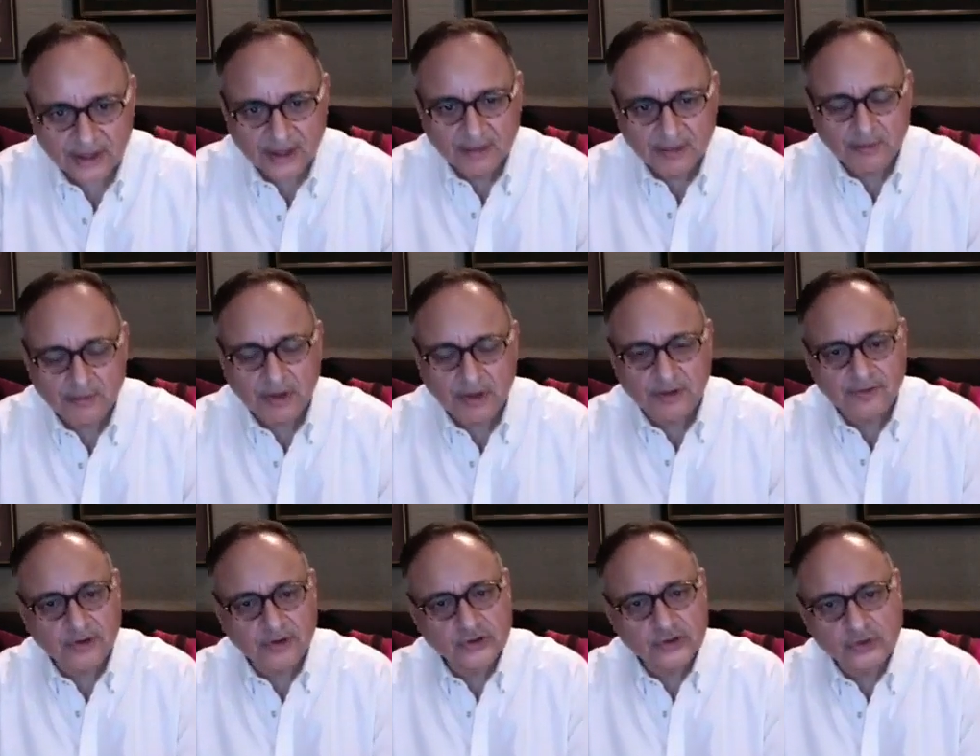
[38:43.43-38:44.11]
But
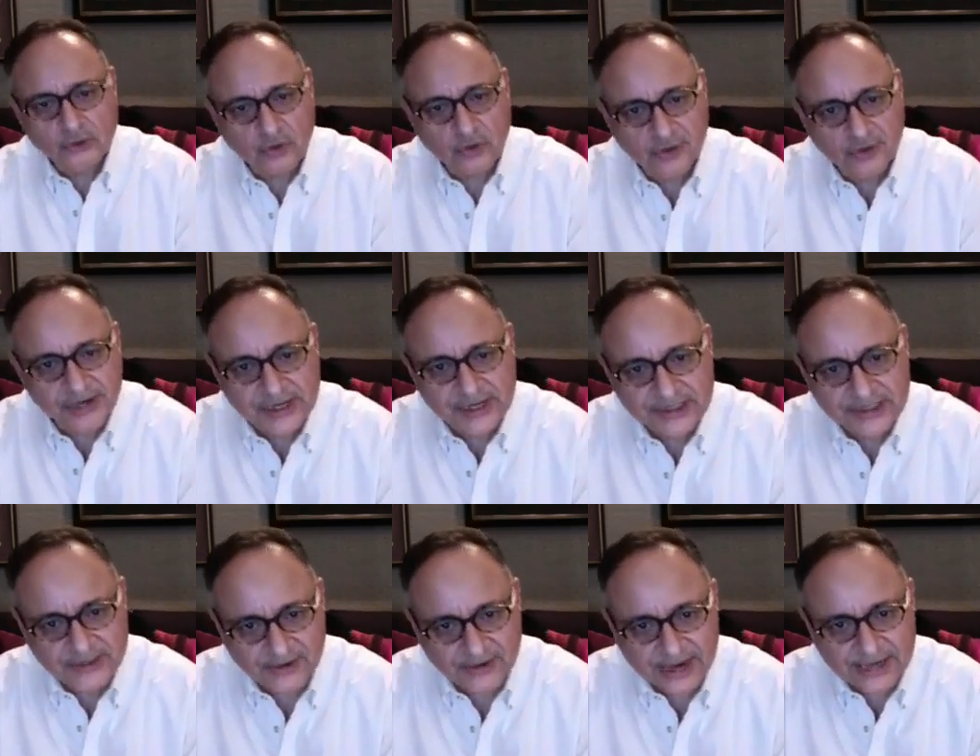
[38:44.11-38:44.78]
if your story
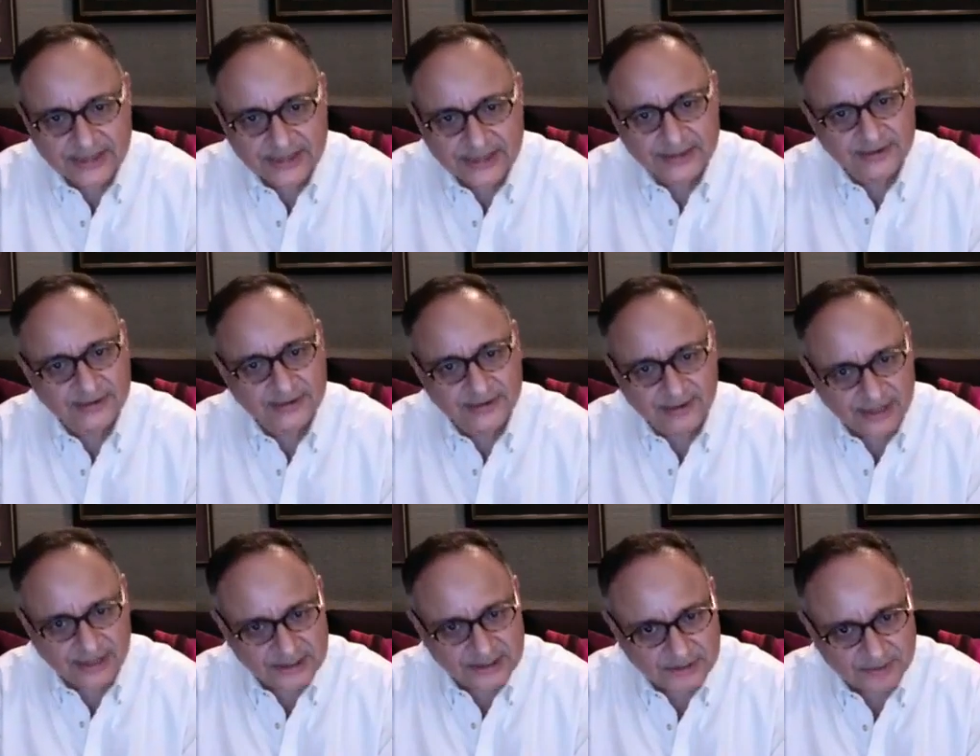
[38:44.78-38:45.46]
is right,
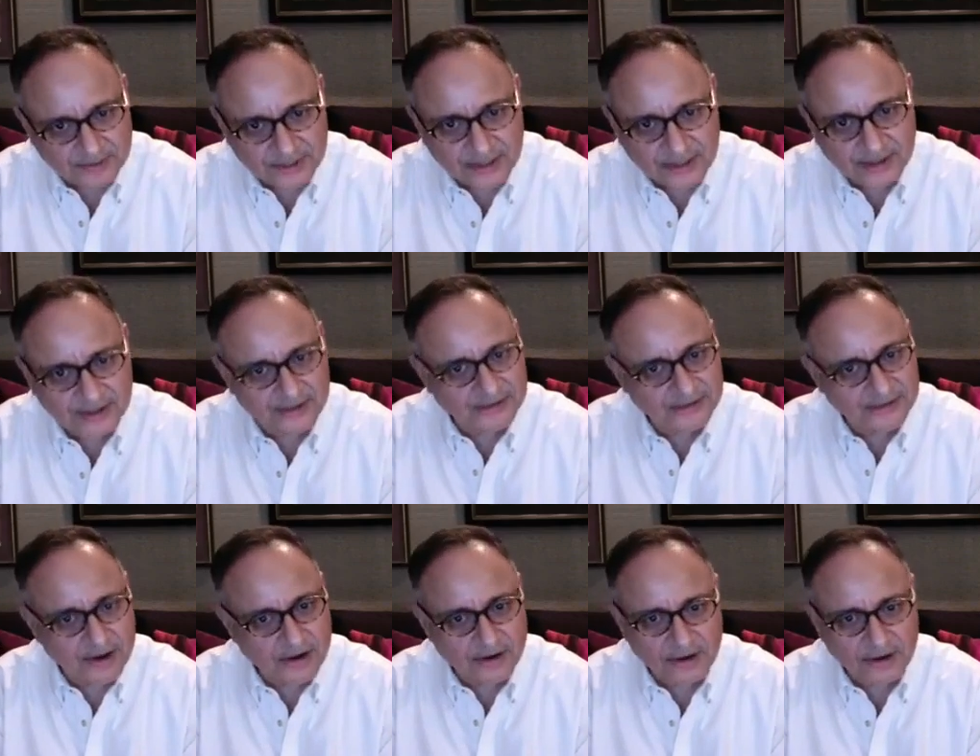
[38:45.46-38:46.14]
trust me,
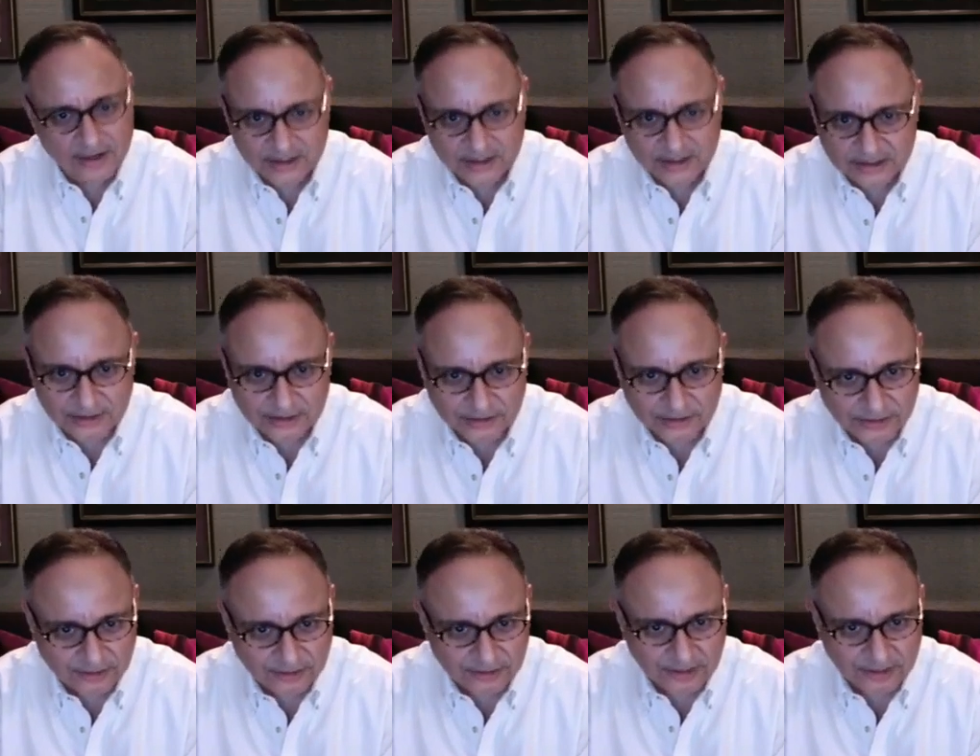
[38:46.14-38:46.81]
they're going to listen
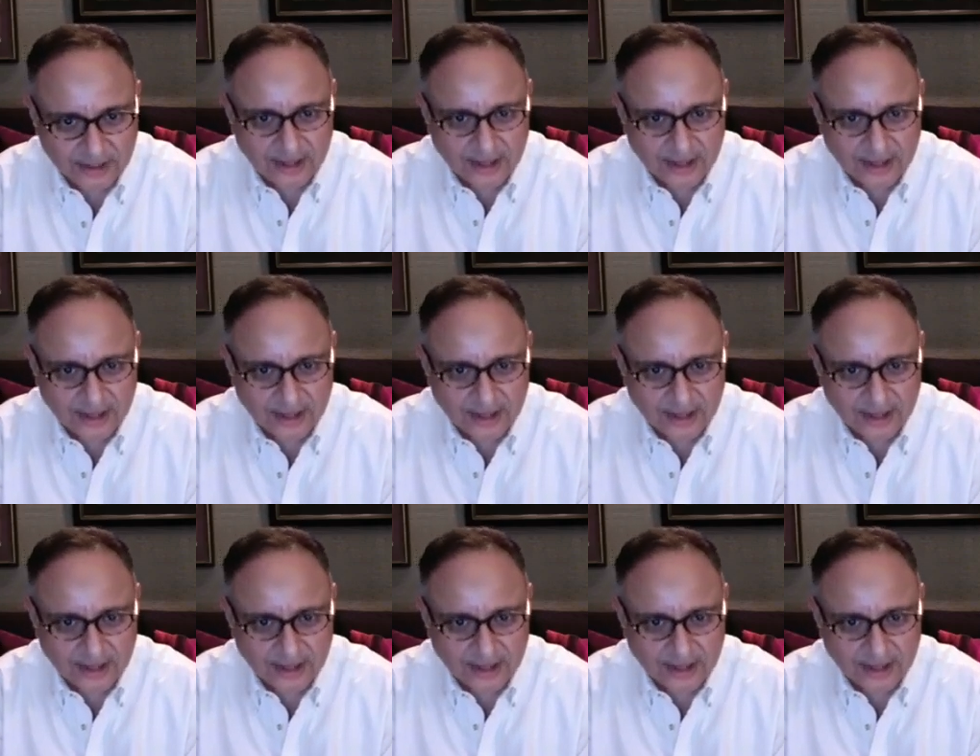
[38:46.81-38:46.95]
to you.